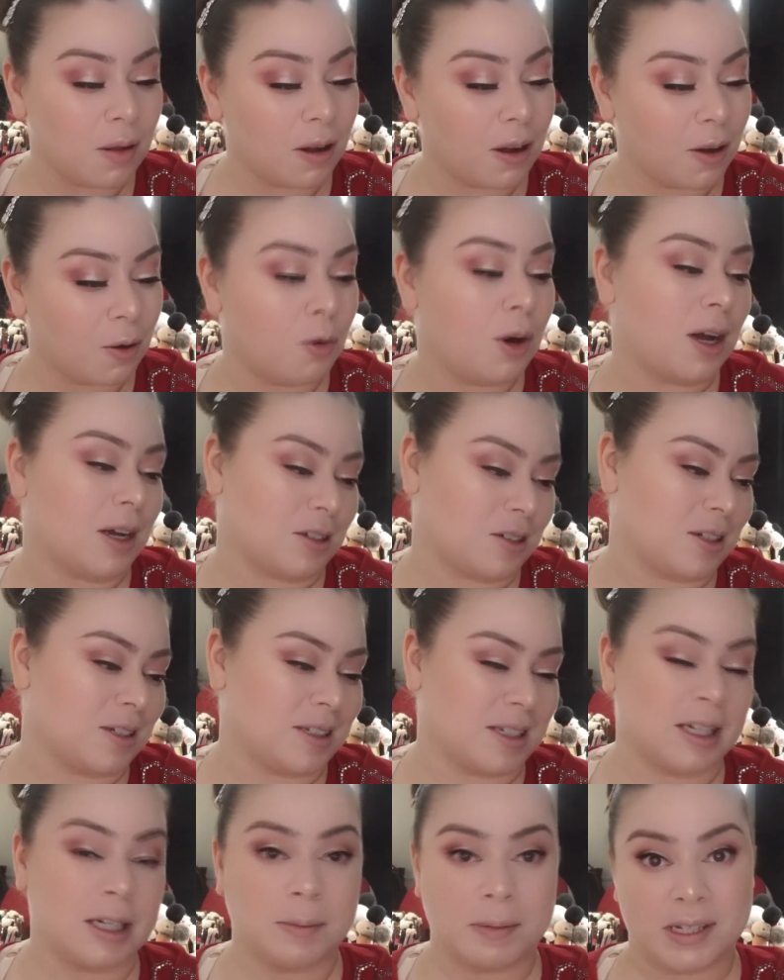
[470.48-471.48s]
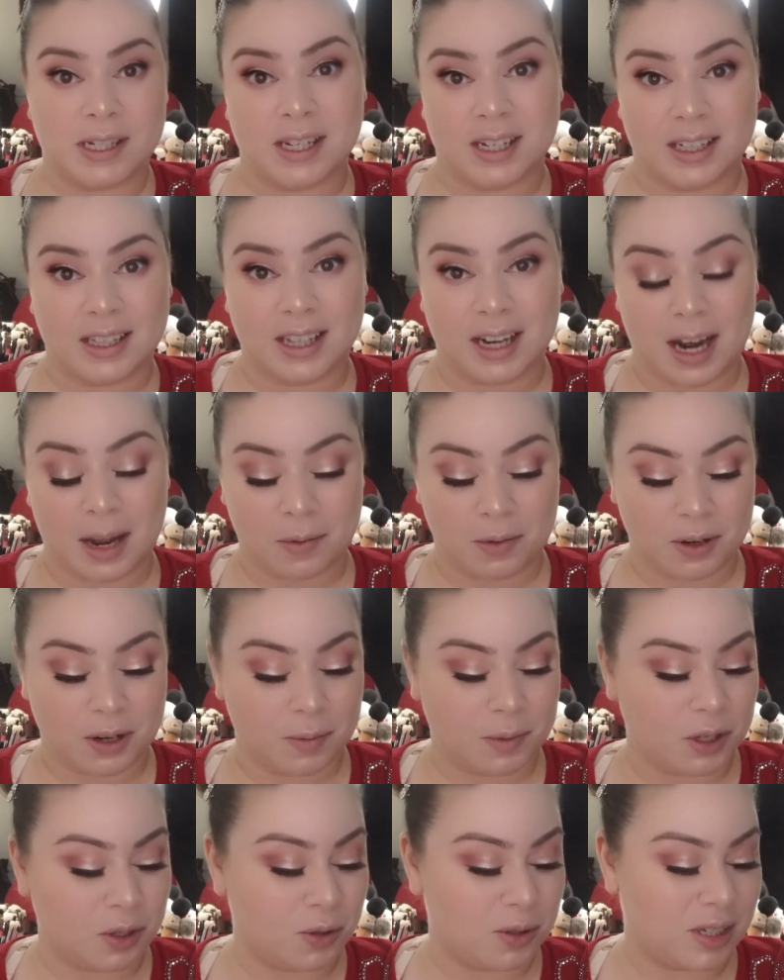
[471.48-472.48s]
lashes lipstick that I'm gonna
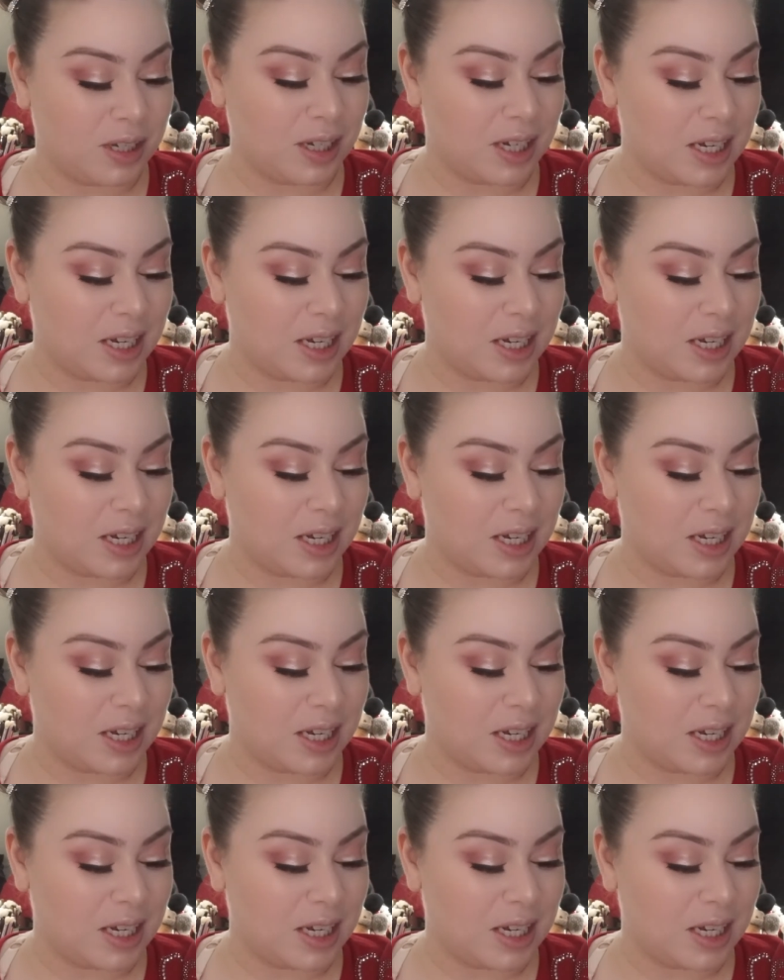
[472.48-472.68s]
be using